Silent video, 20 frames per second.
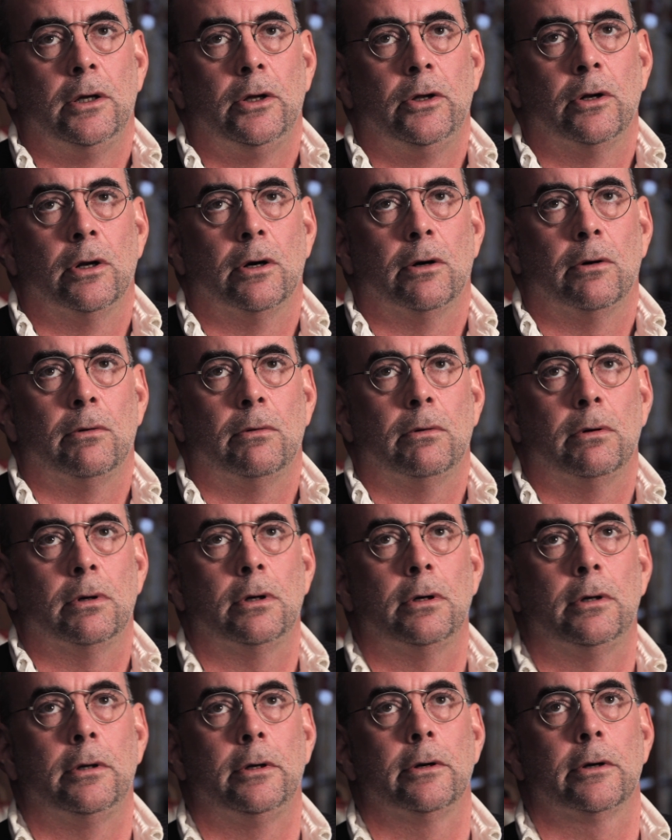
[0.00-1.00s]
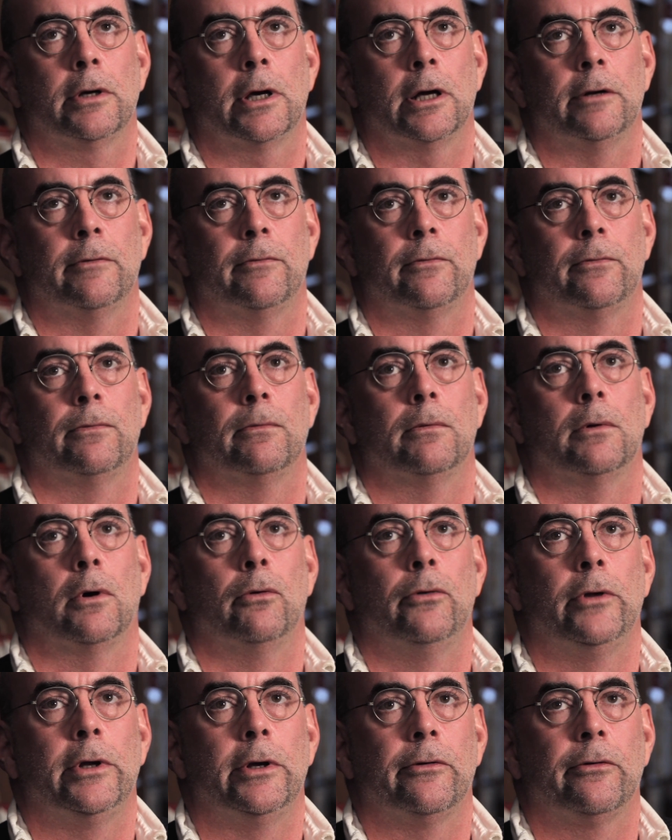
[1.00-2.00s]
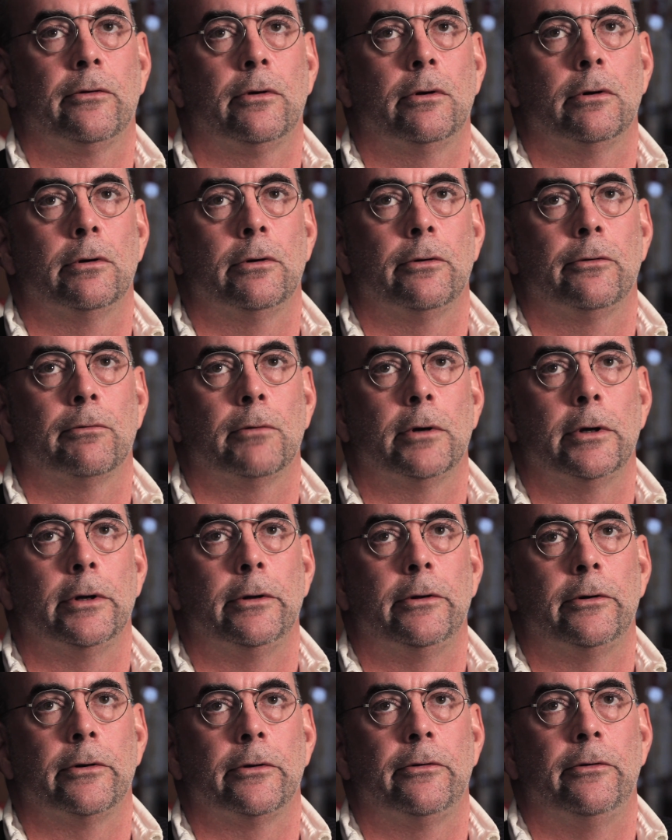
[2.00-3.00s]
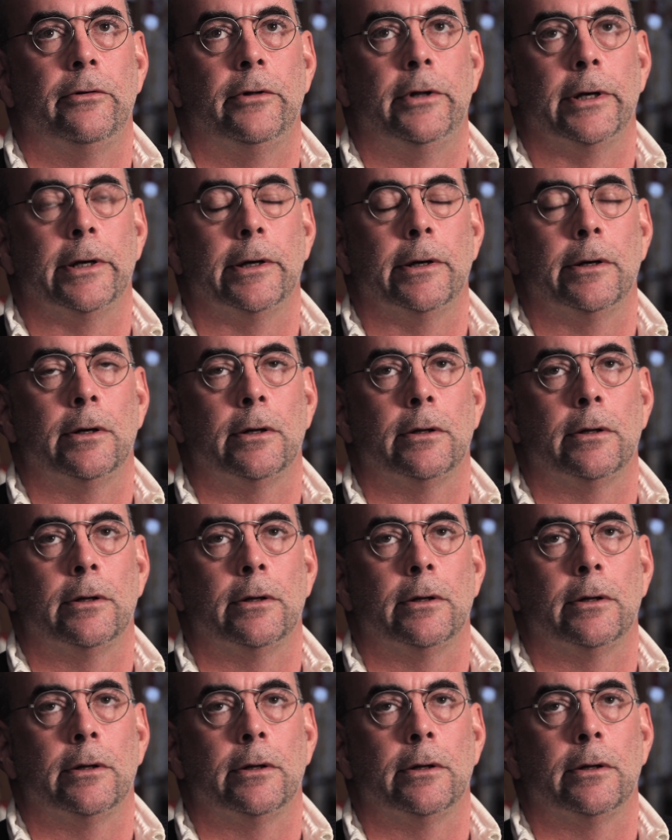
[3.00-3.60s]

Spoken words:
you know, you're kind of only as good as what you just did,